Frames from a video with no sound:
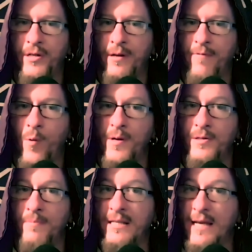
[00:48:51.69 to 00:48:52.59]
and I've always
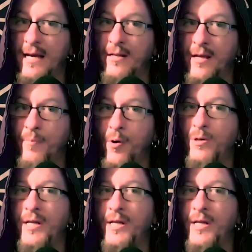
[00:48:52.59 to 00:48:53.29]
maintained the approach